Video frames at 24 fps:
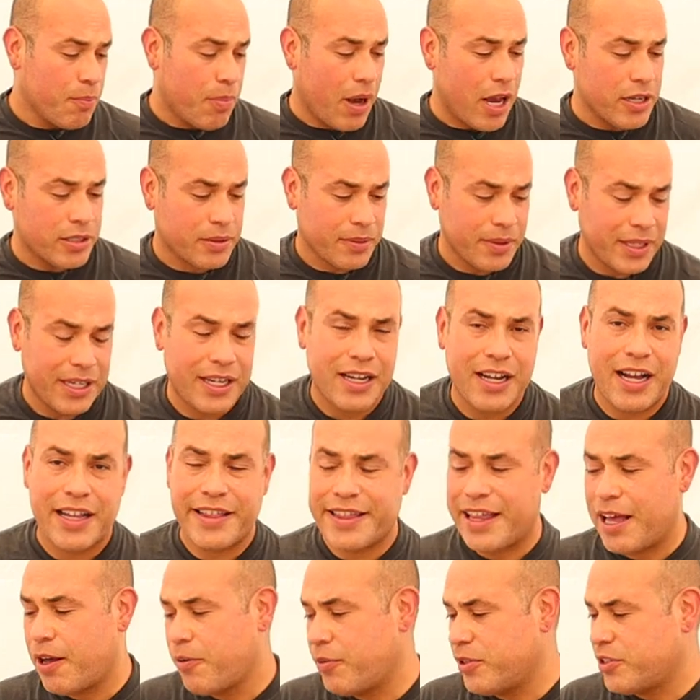possibly
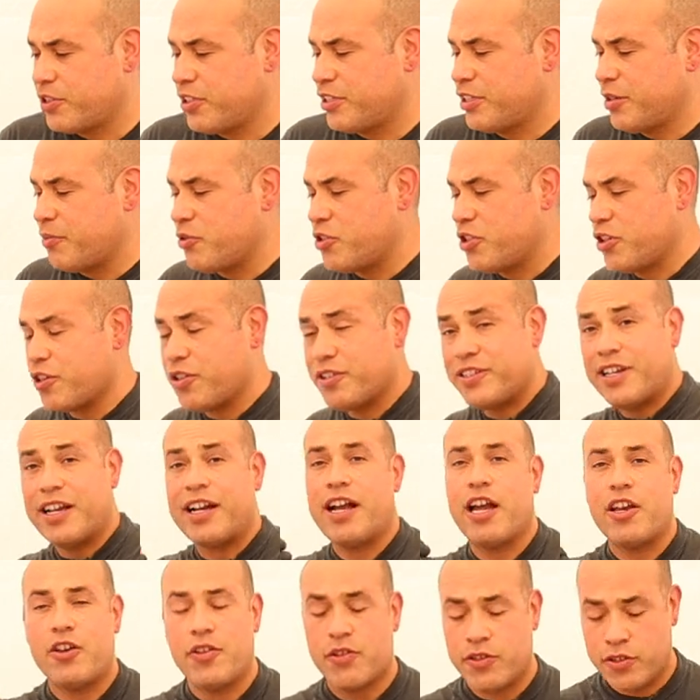cut that with just some shears like
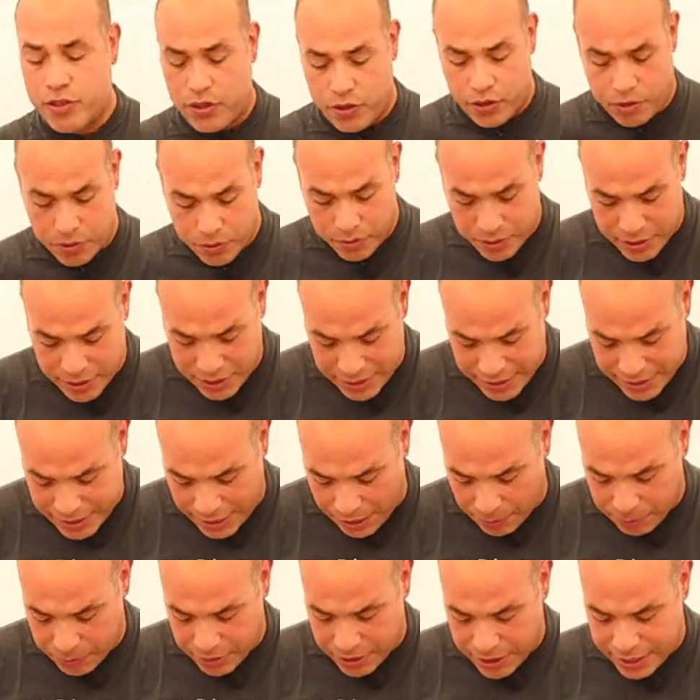I used to do?
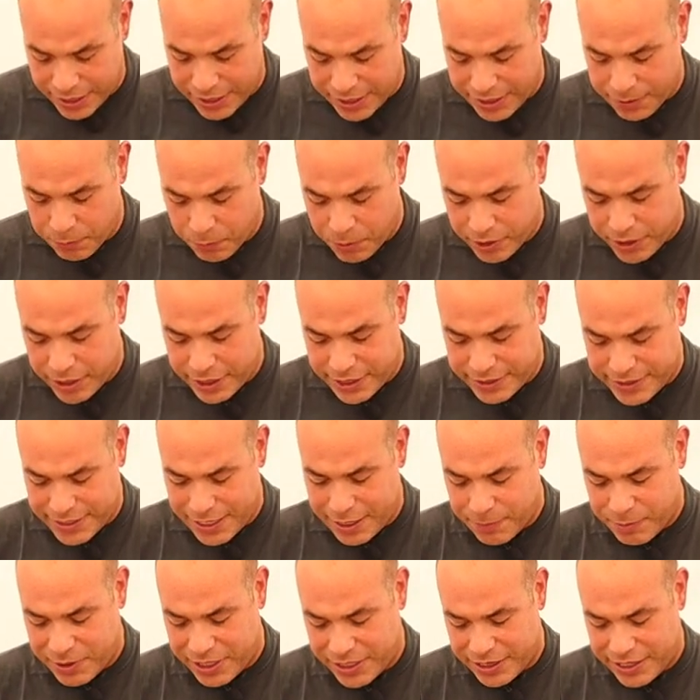I would cut it one at a
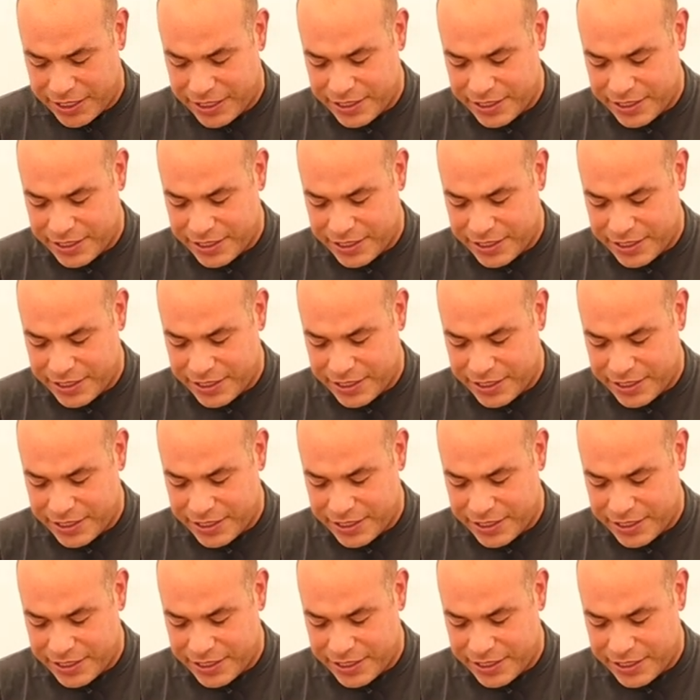time like